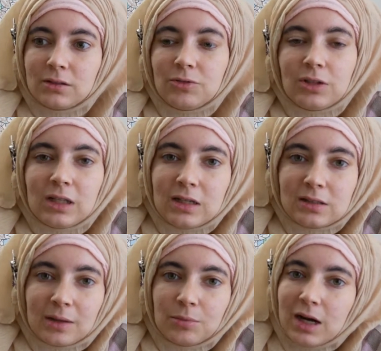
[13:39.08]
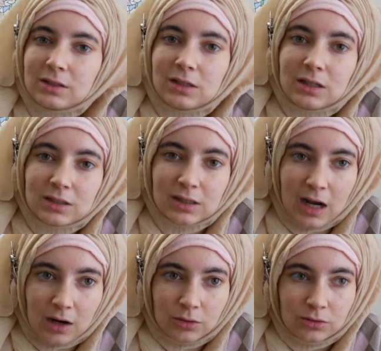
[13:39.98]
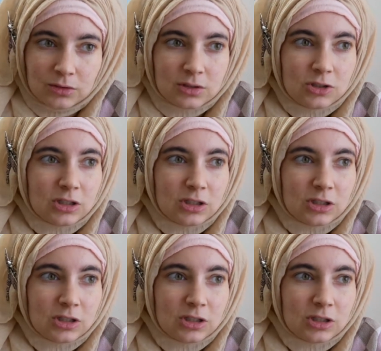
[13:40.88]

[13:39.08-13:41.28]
Different things like practicing sounds.